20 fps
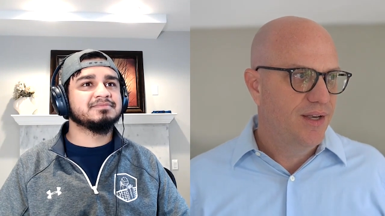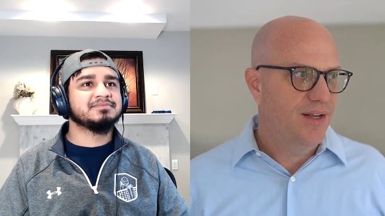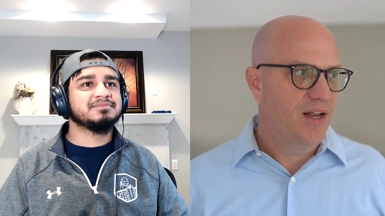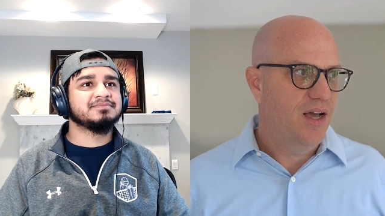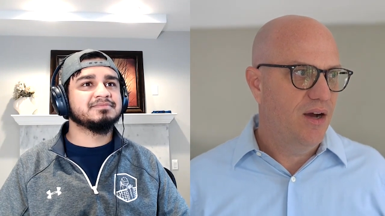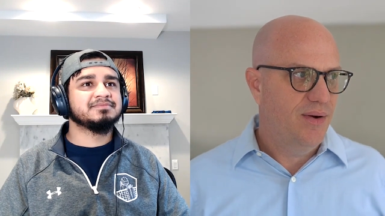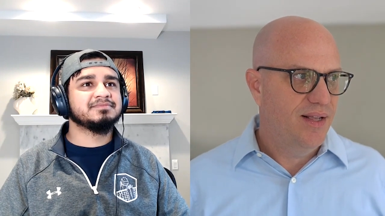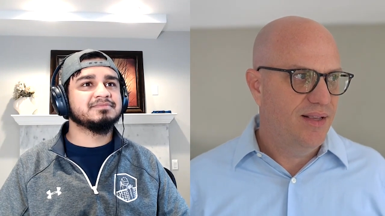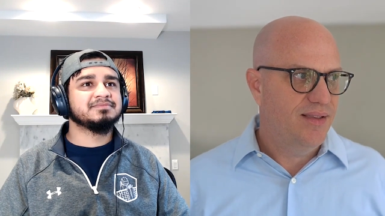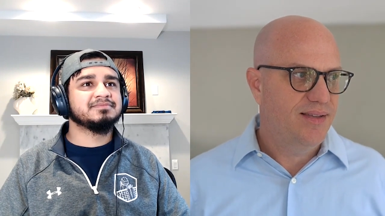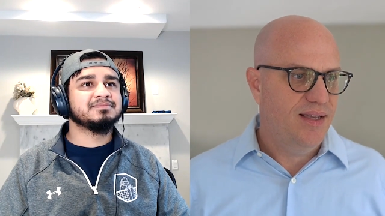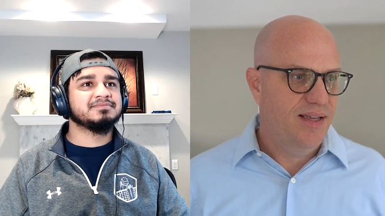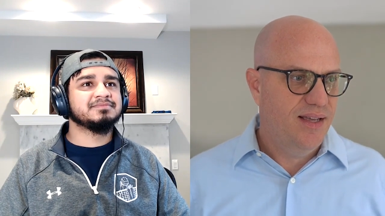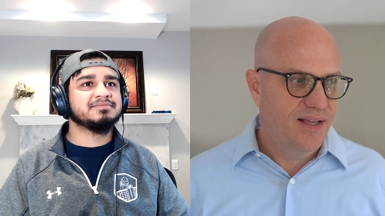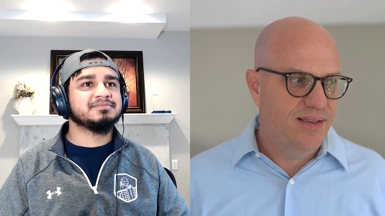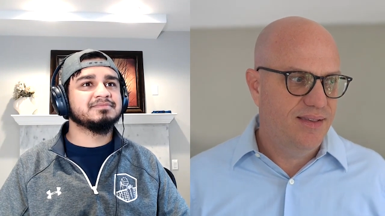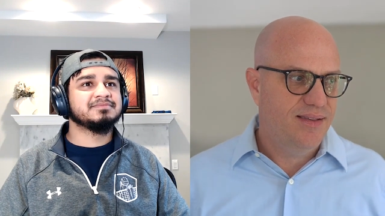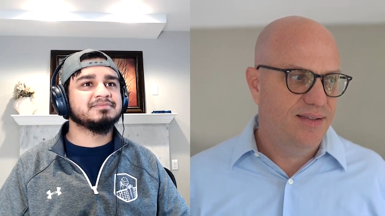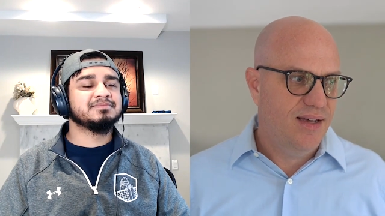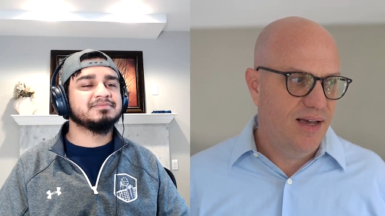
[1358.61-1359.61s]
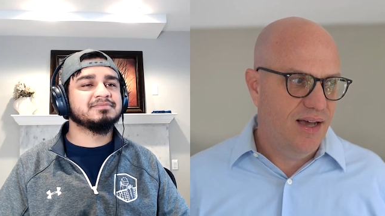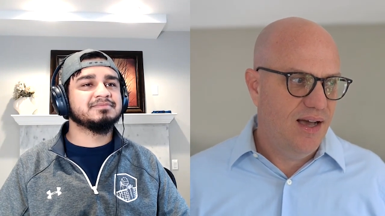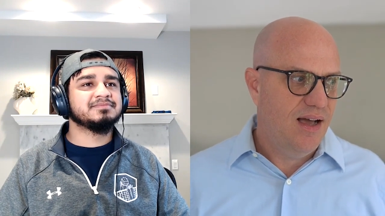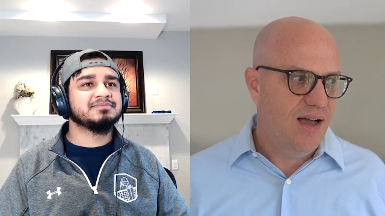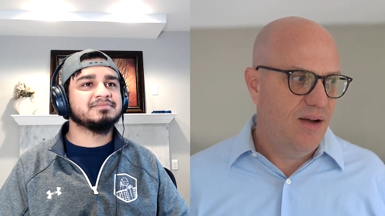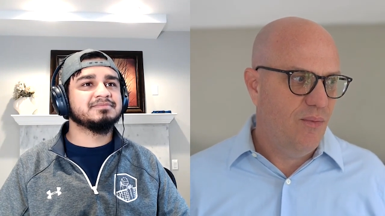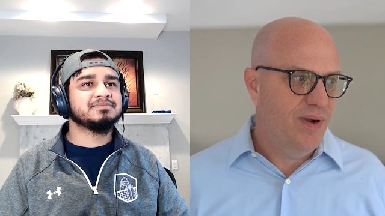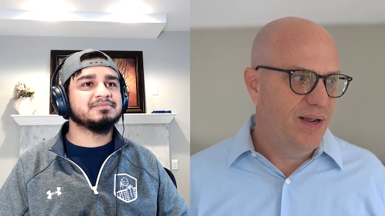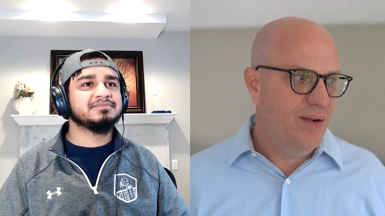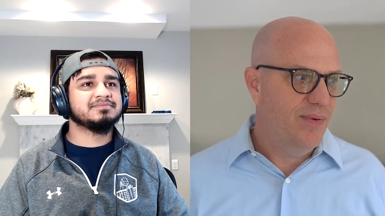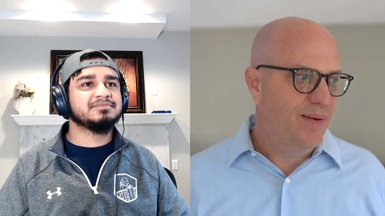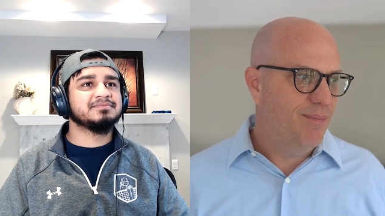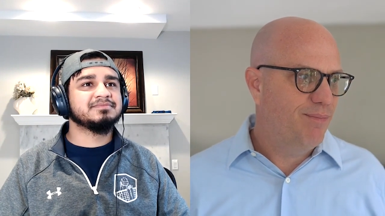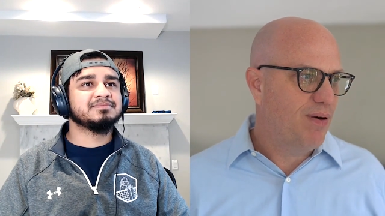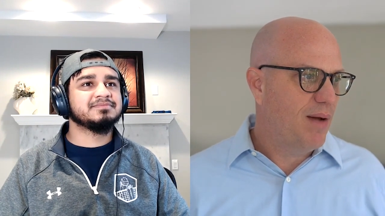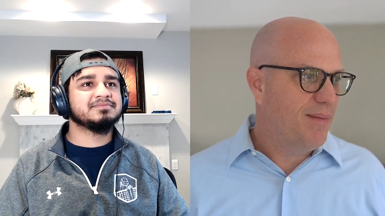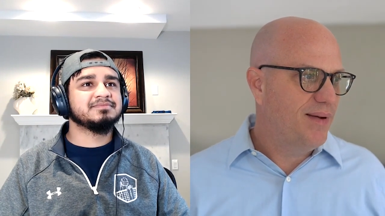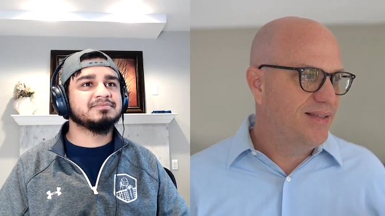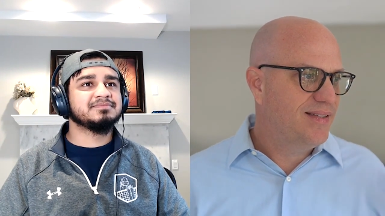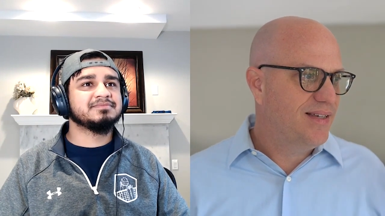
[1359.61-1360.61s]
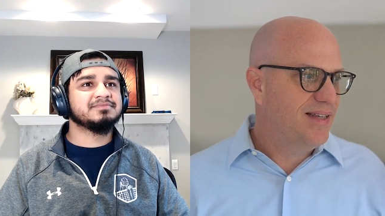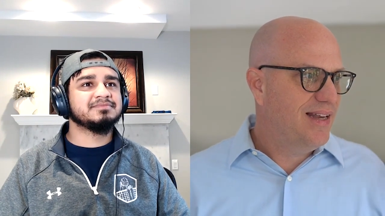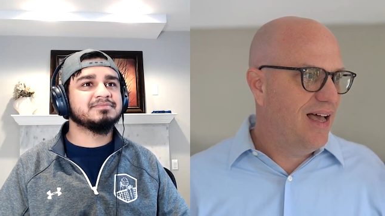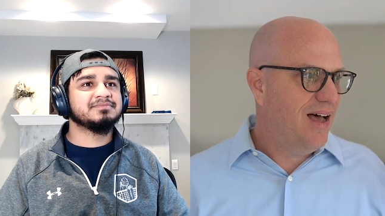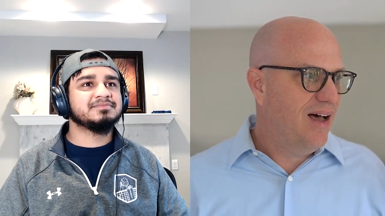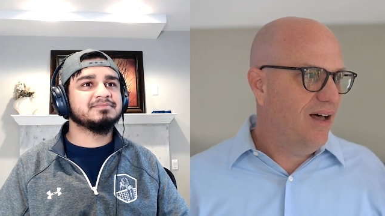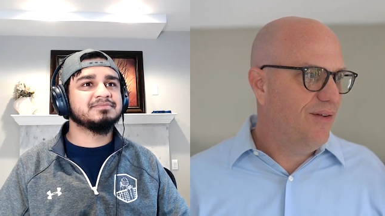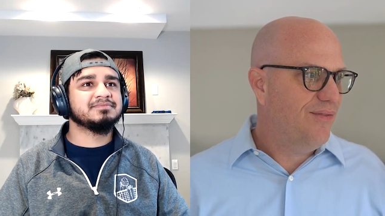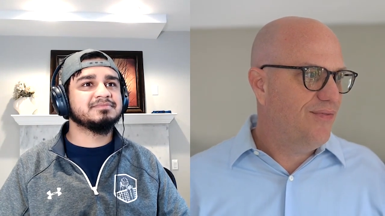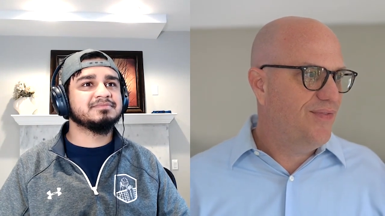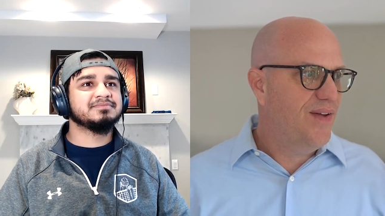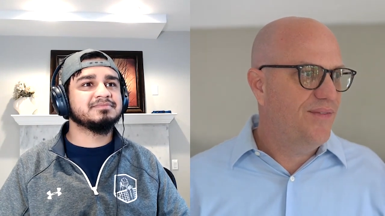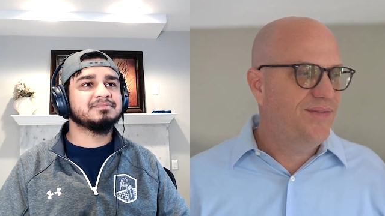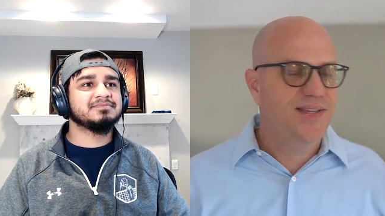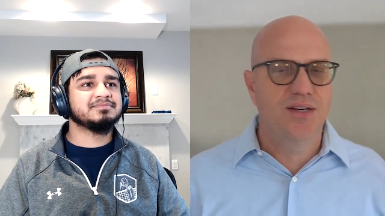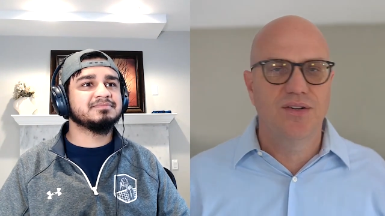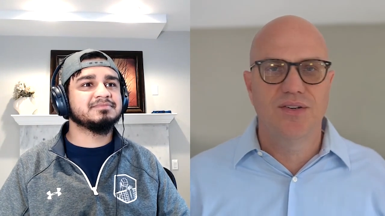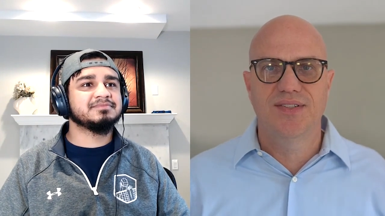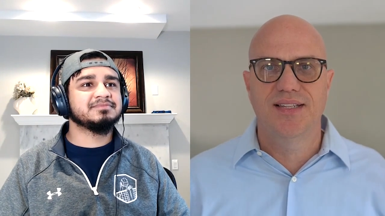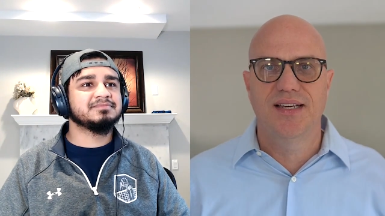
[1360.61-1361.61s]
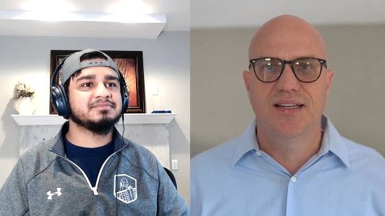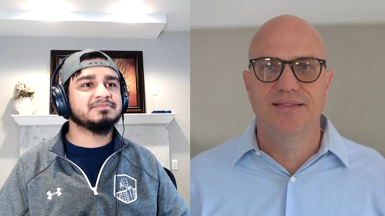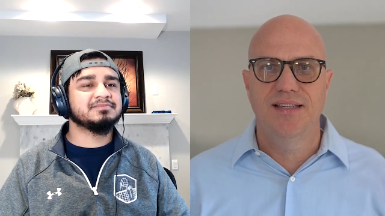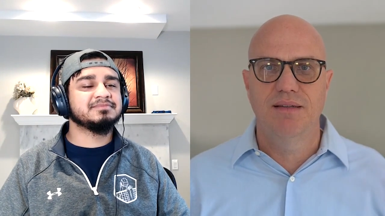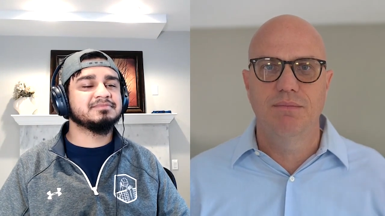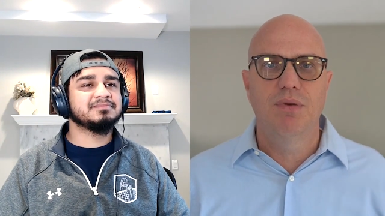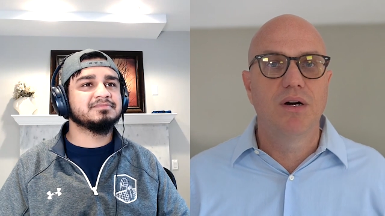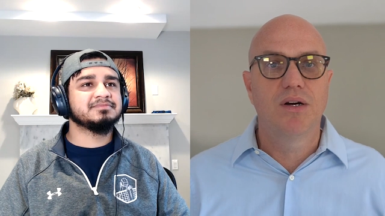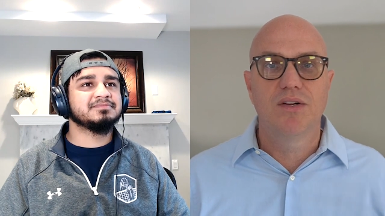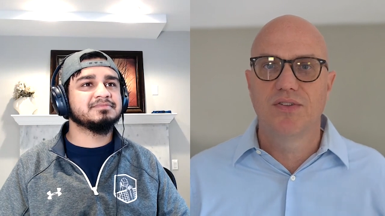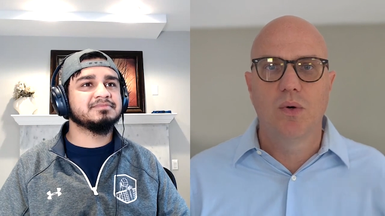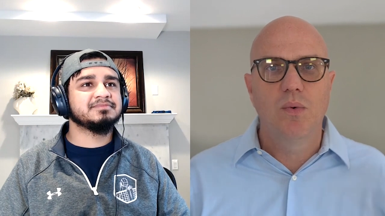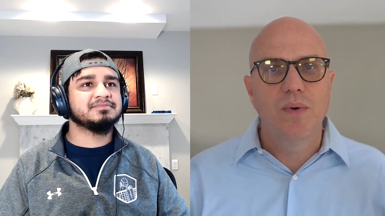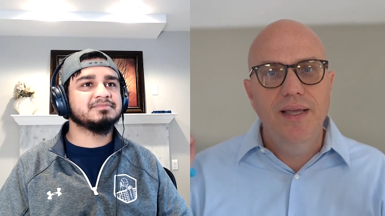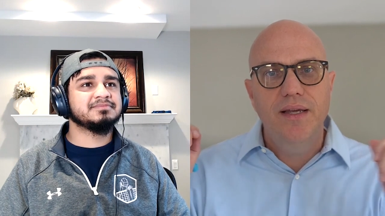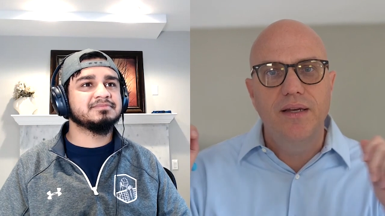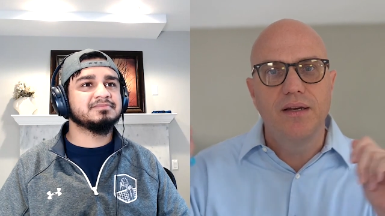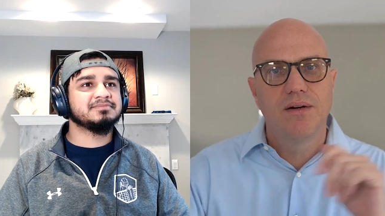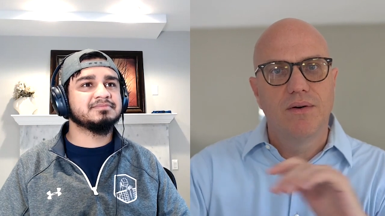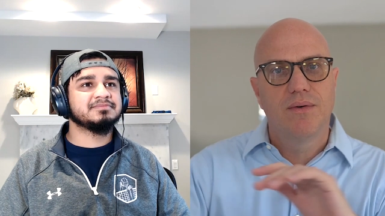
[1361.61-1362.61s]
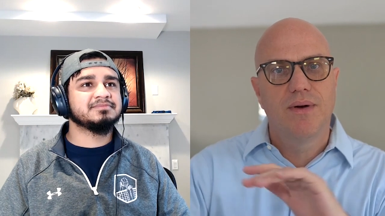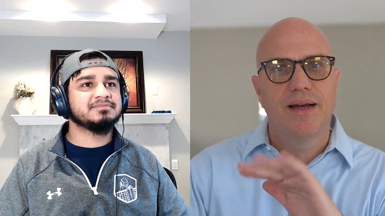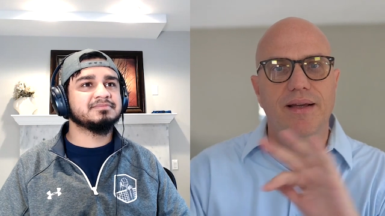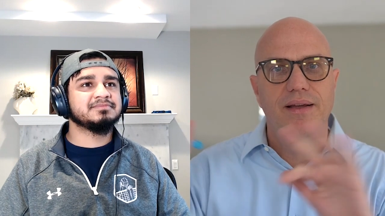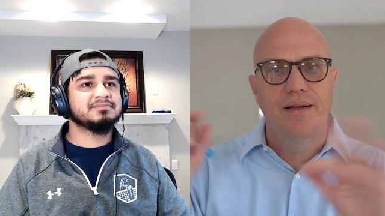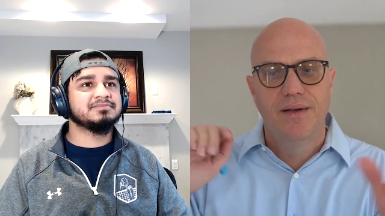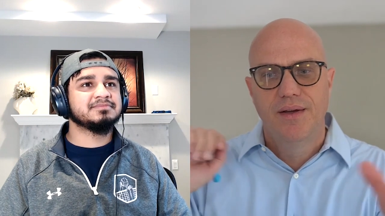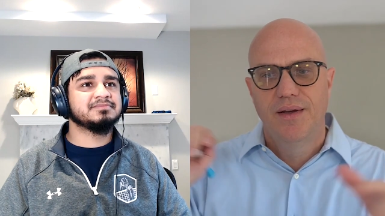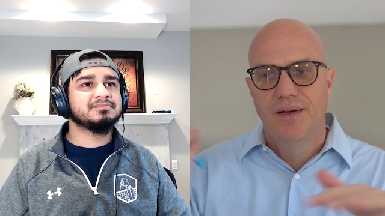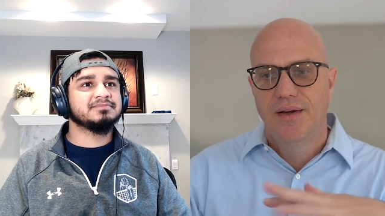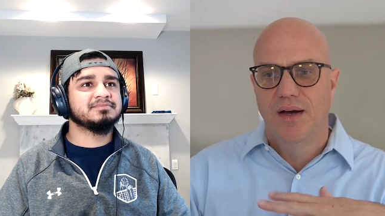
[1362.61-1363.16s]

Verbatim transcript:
Speaker 1: you know it's it's uh, we, we probably send out 50 or 60 books a week right